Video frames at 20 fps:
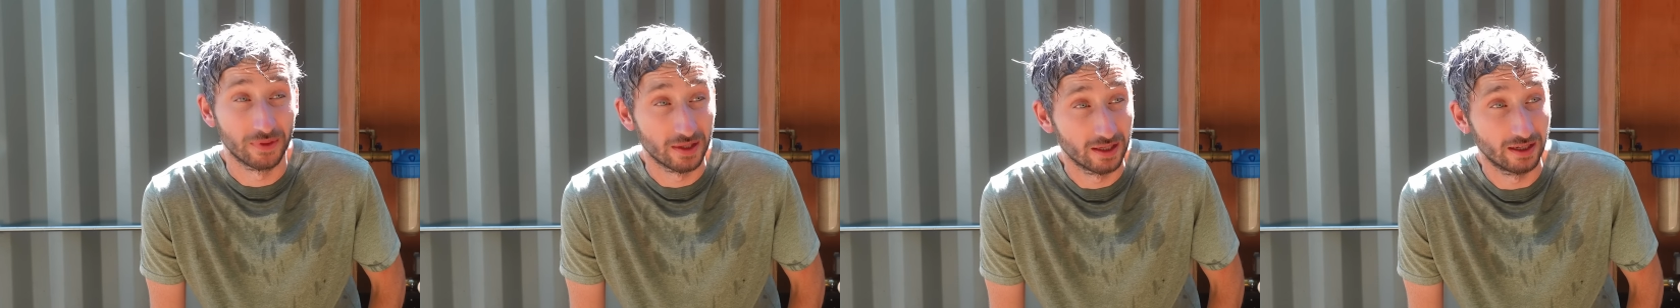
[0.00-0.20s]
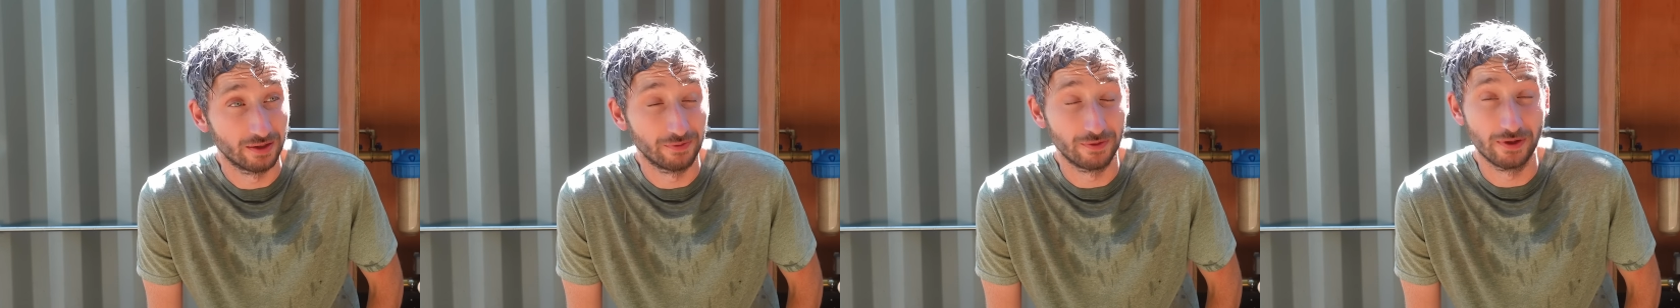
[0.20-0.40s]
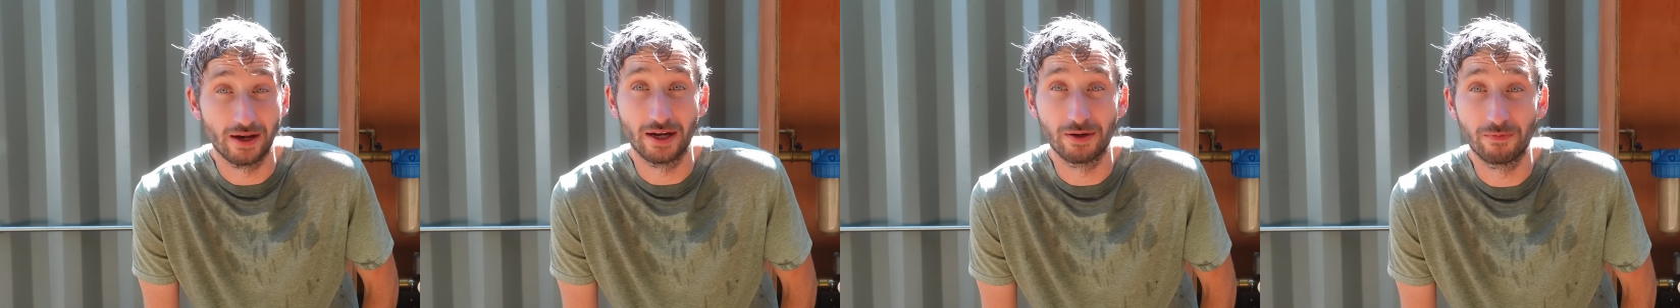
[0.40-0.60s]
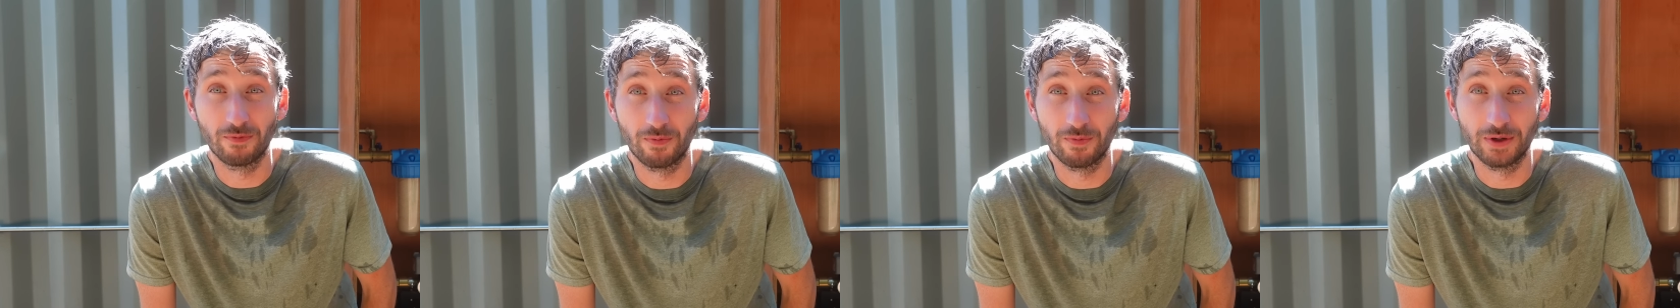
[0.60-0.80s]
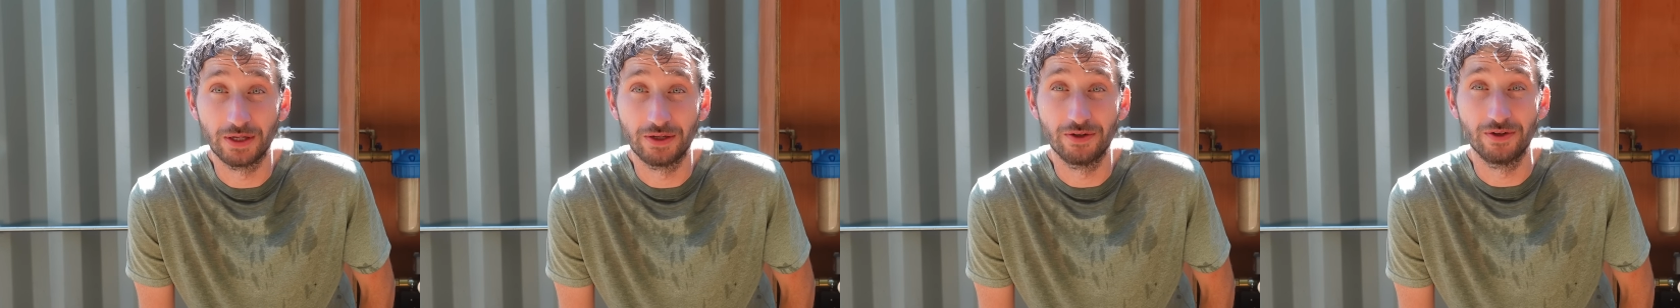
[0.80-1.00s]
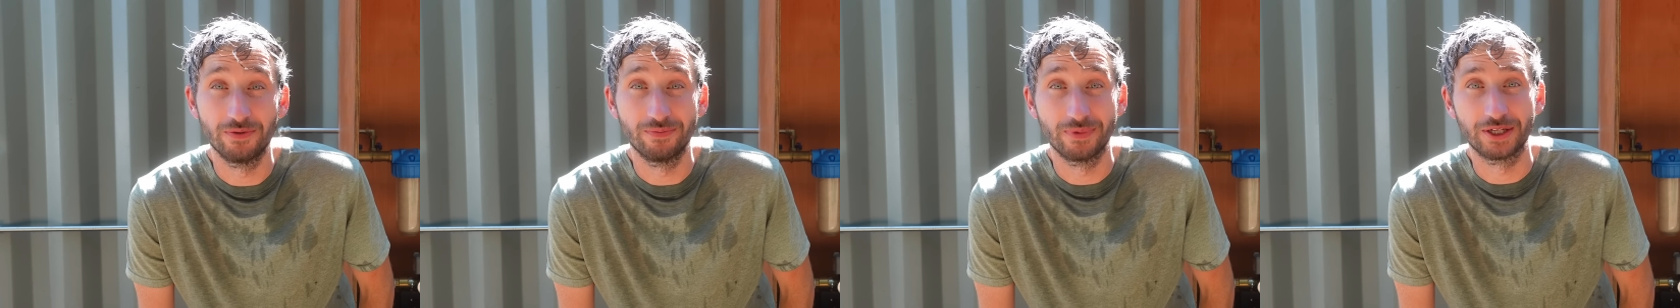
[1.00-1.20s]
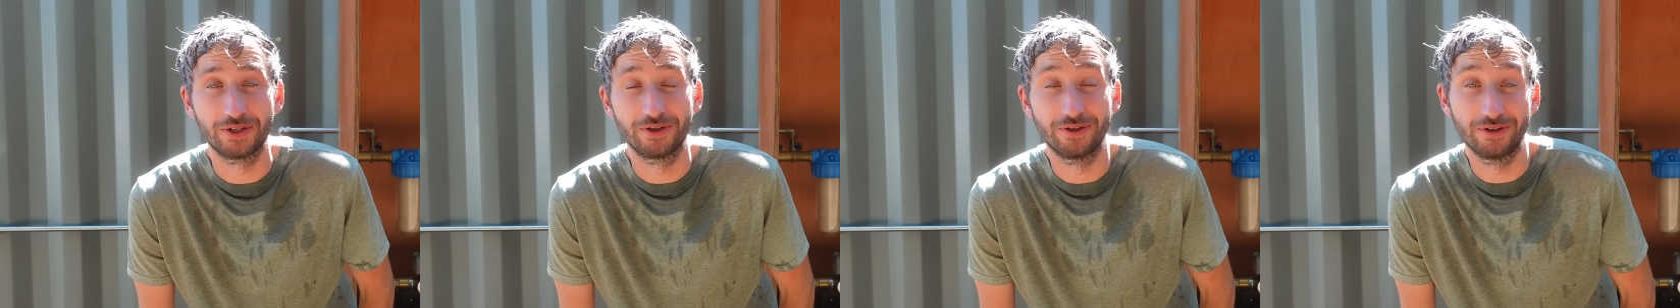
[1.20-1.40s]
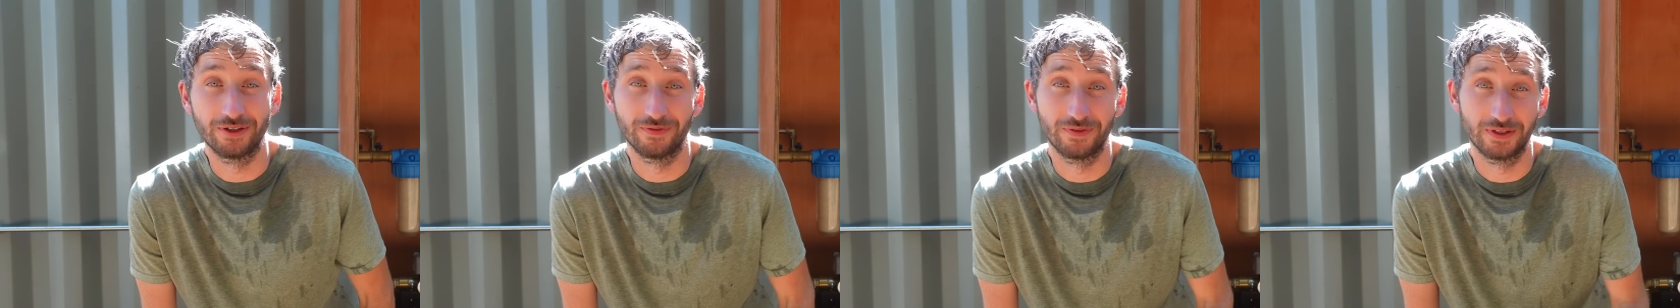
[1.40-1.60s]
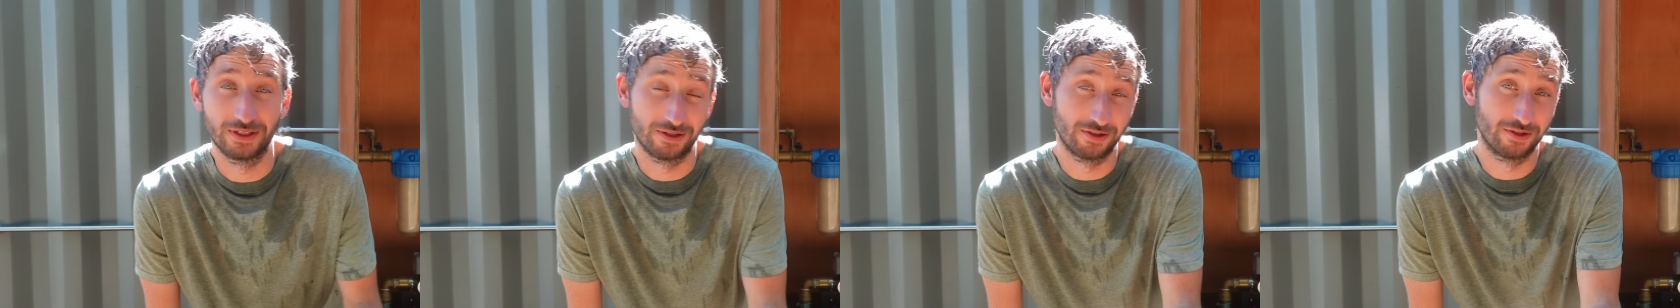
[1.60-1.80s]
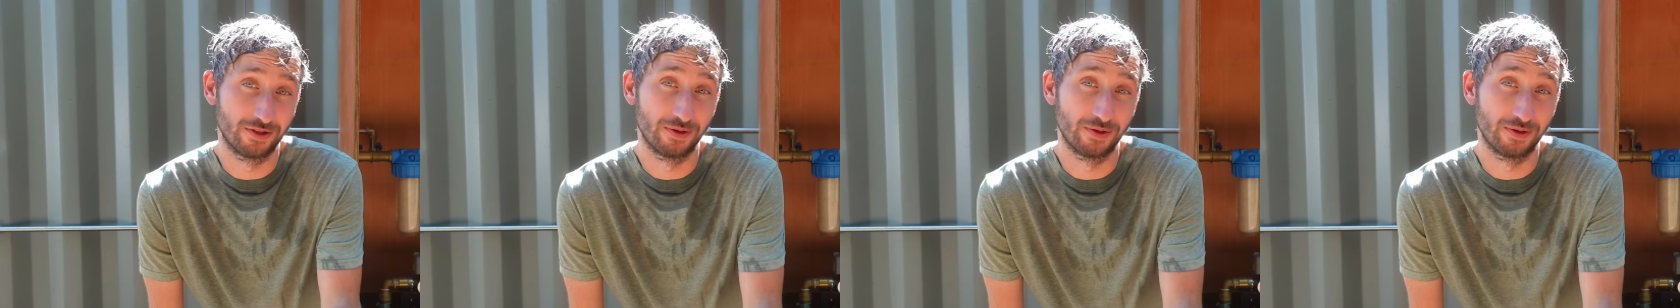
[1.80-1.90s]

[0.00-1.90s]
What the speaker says: If you like what we do, make sure to visit